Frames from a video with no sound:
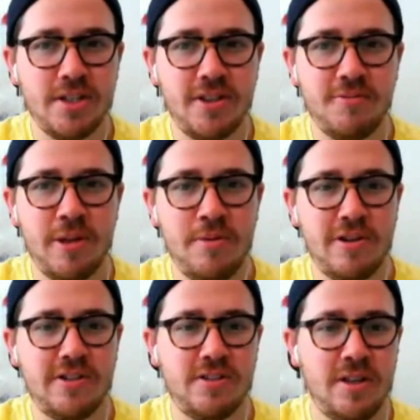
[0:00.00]
I think maybe you
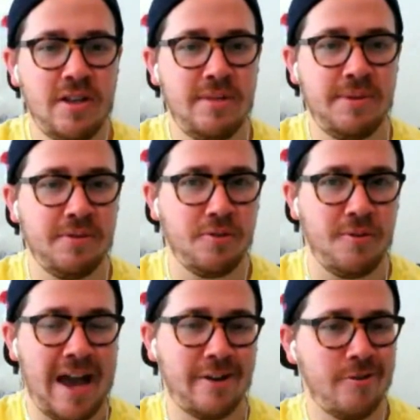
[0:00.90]
could say. I mean,
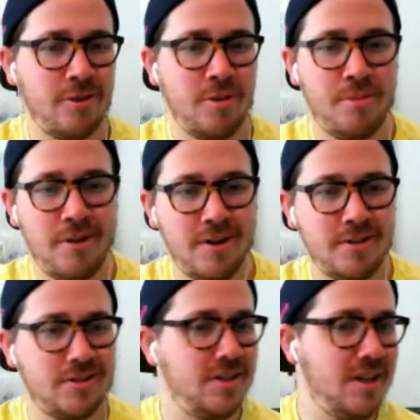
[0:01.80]
or accurately
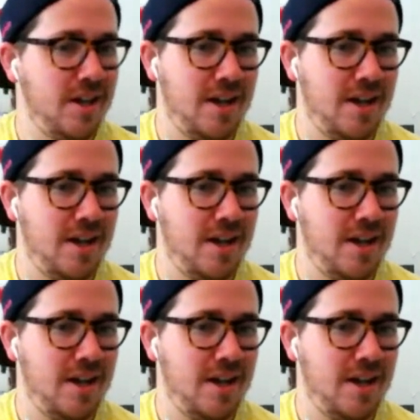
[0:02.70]
priced.